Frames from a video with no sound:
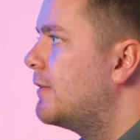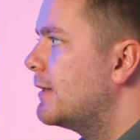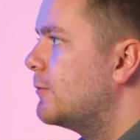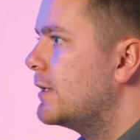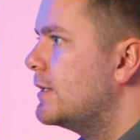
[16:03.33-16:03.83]
I
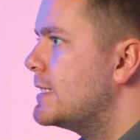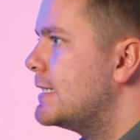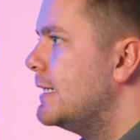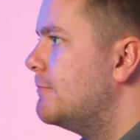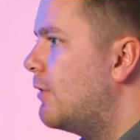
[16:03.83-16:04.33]
think we're going to
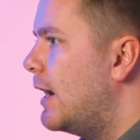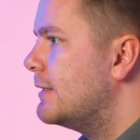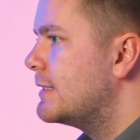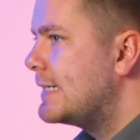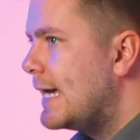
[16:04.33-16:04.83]
see
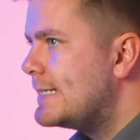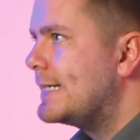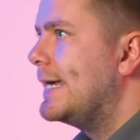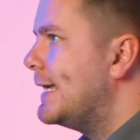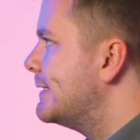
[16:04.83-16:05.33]
brands
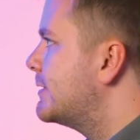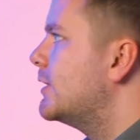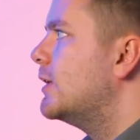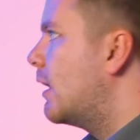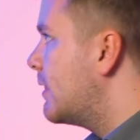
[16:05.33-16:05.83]
getting
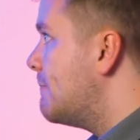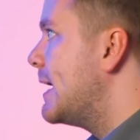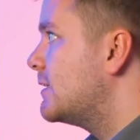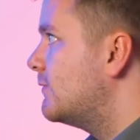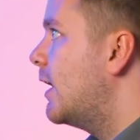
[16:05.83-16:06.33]
into like the
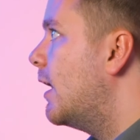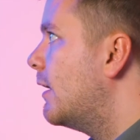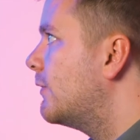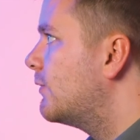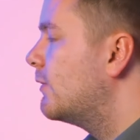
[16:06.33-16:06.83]

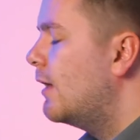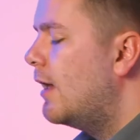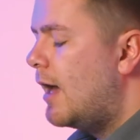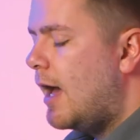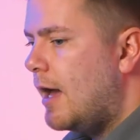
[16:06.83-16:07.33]
metaverse
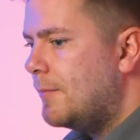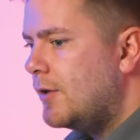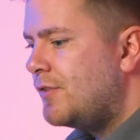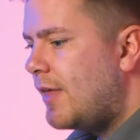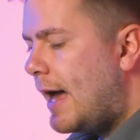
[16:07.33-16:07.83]
mm. um,
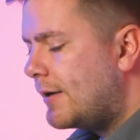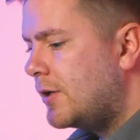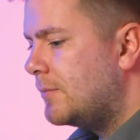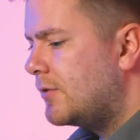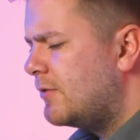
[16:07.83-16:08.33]
as that
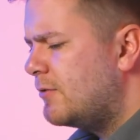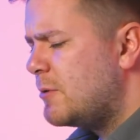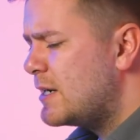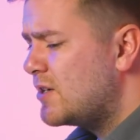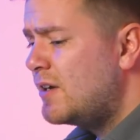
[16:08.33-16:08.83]
comes to
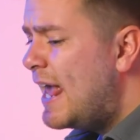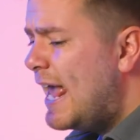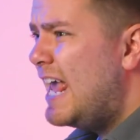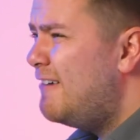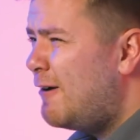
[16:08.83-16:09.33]
fruition.
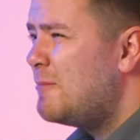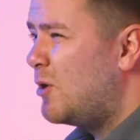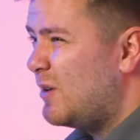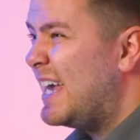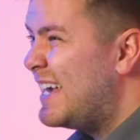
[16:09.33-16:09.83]
If
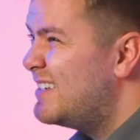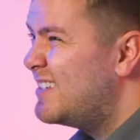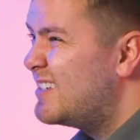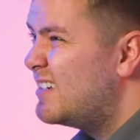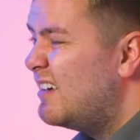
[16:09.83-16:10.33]
I'm
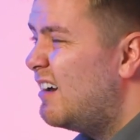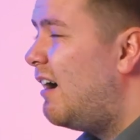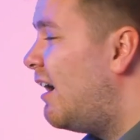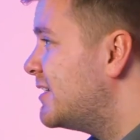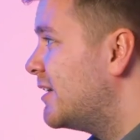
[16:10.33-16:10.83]
honest,
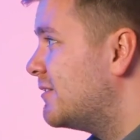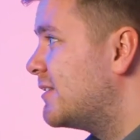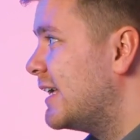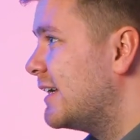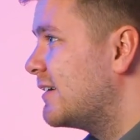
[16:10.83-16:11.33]
I
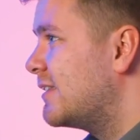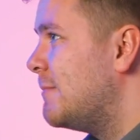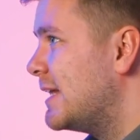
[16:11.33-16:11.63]
don't think the